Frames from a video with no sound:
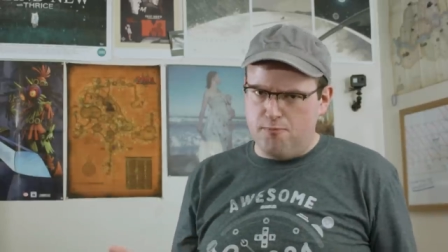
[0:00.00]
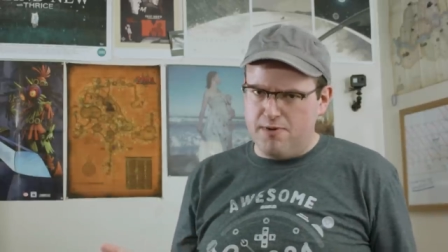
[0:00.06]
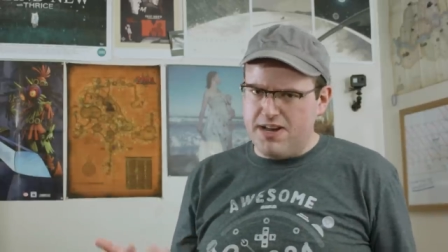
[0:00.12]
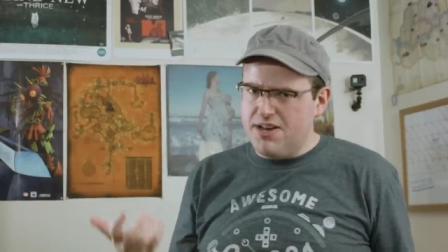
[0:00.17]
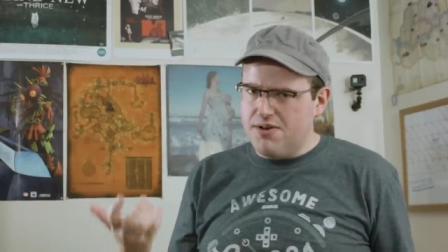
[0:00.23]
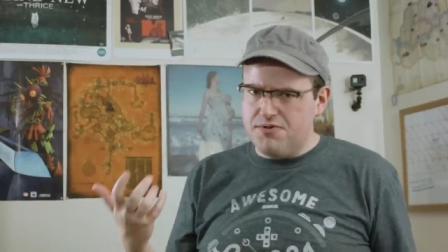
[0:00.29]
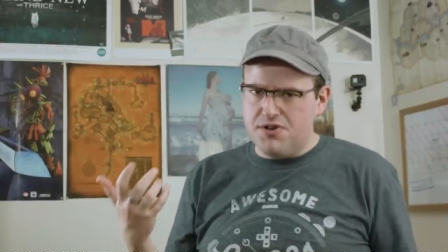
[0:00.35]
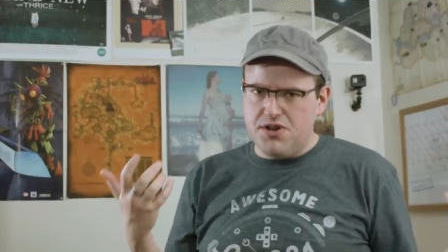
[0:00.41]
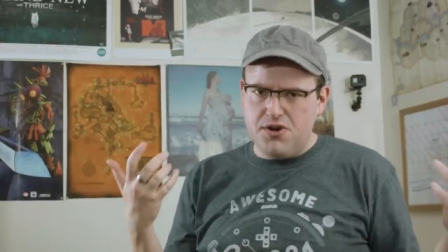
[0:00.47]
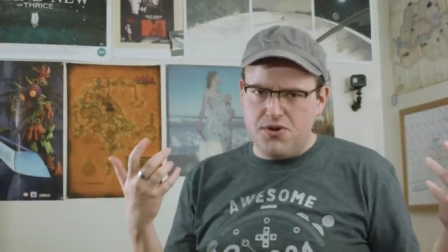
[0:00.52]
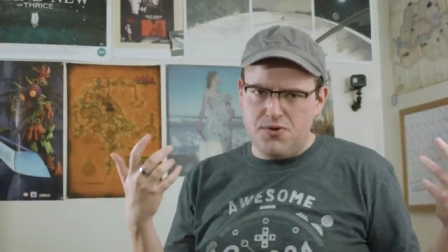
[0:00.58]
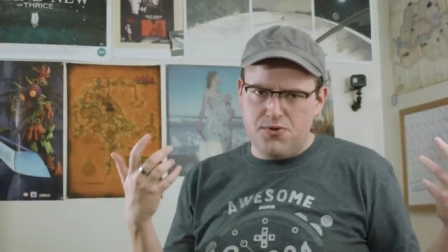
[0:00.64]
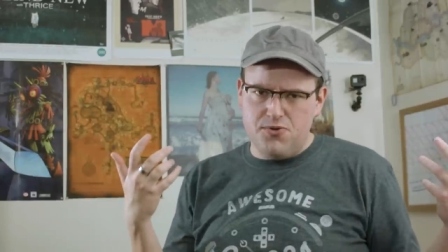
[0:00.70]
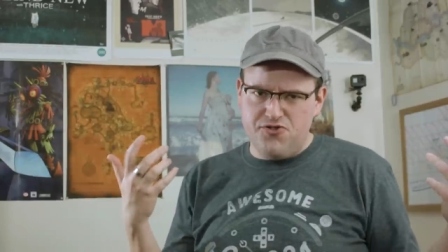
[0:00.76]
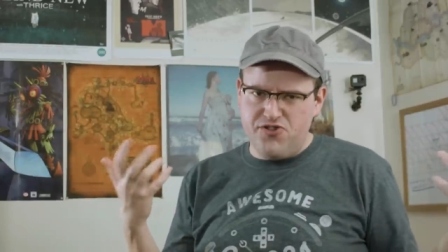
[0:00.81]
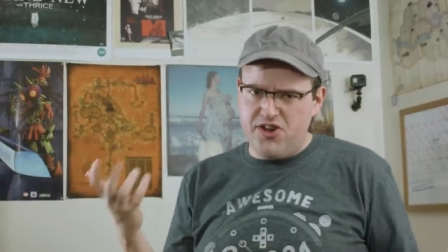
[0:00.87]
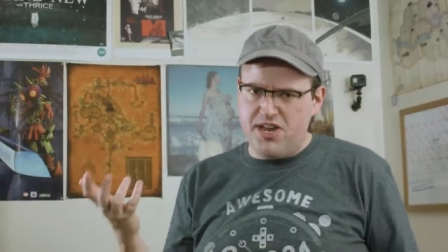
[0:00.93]
We don't
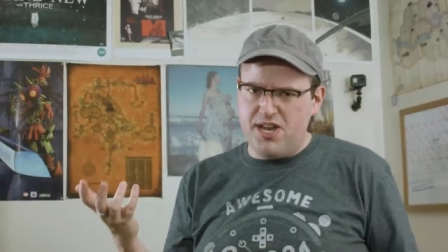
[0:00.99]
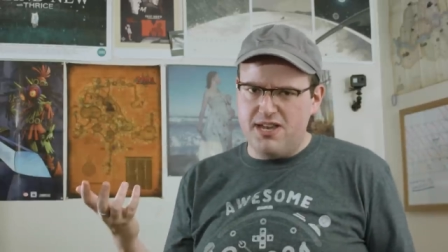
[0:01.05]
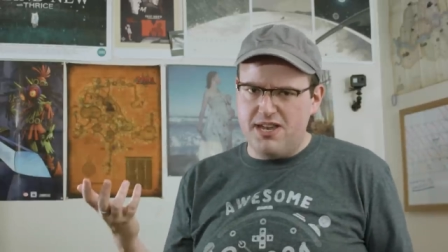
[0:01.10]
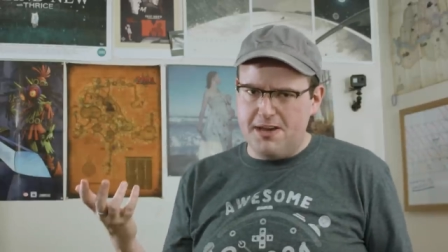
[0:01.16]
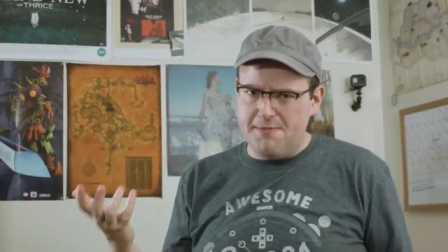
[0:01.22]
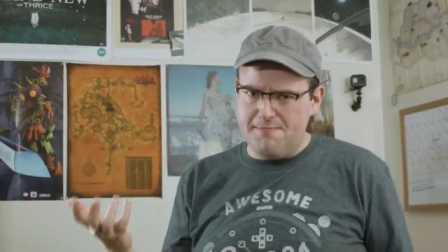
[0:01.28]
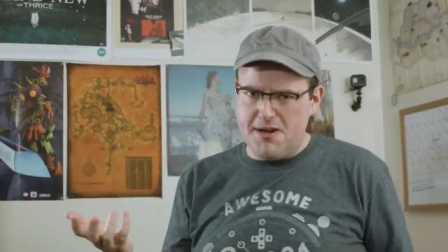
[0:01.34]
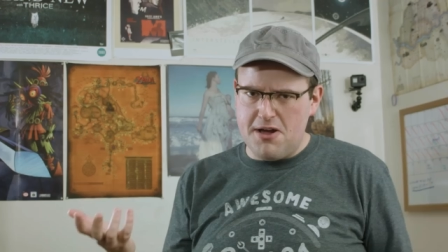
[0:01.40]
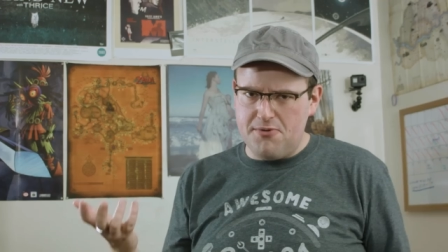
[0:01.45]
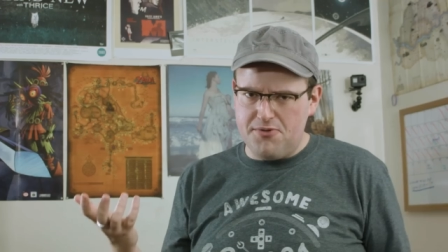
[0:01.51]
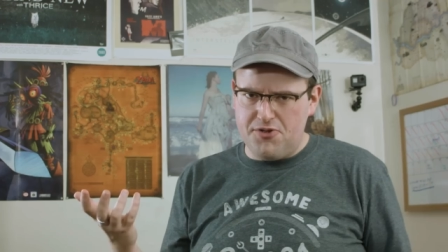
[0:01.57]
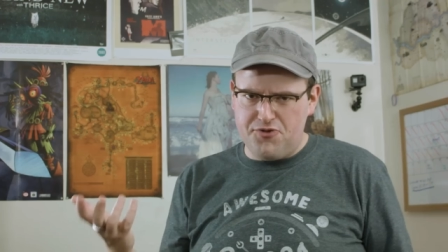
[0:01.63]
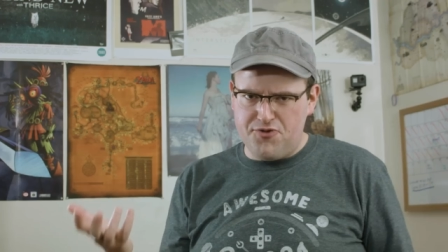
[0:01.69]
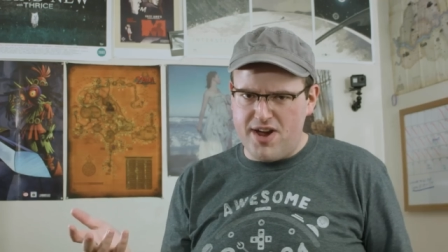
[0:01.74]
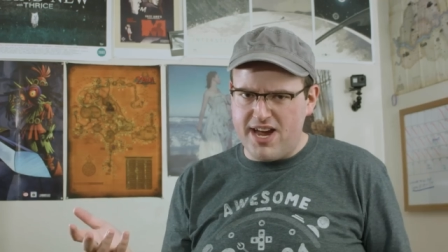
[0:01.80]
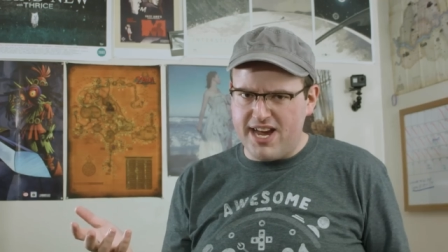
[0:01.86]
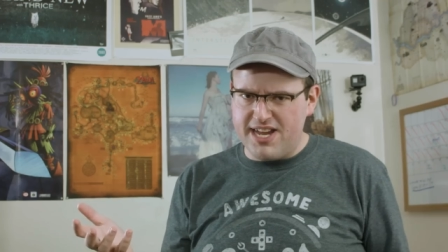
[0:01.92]
know shit about the
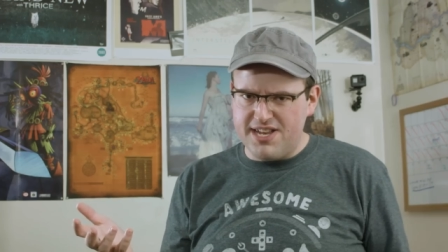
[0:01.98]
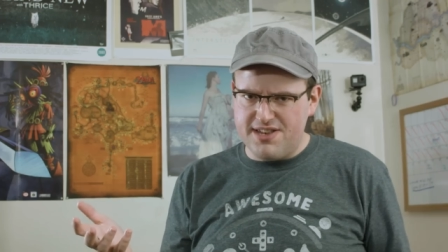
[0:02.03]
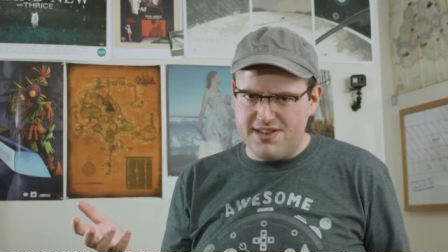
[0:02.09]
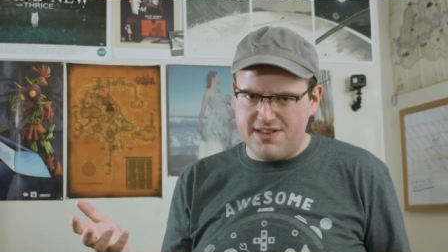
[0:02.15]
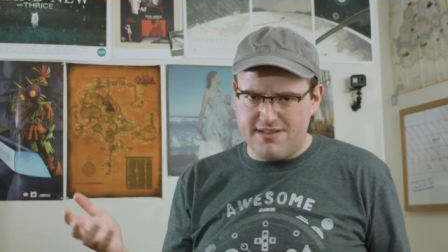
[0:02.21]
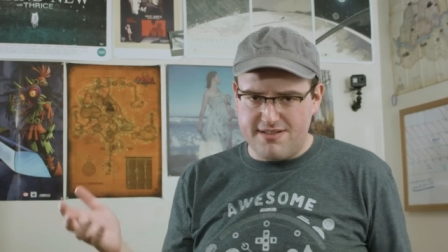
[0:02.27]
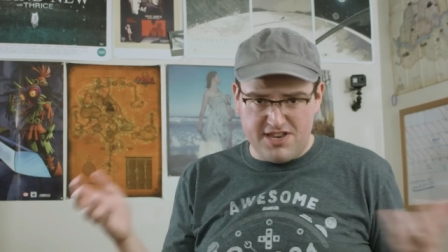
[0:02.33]
dragons,